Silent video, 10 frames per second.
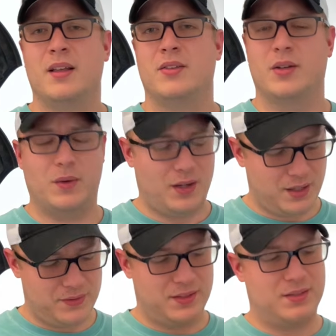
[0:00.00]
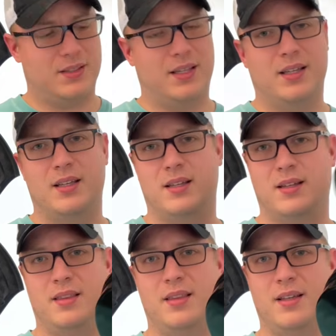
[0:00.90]
So obviously,
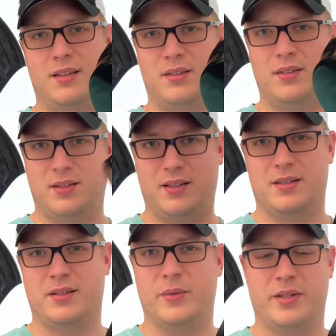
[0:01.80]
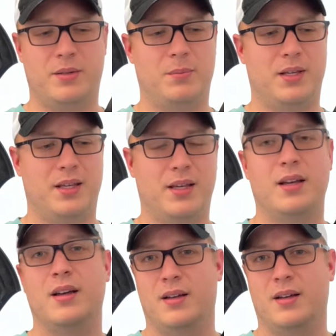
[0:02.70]
this is going to be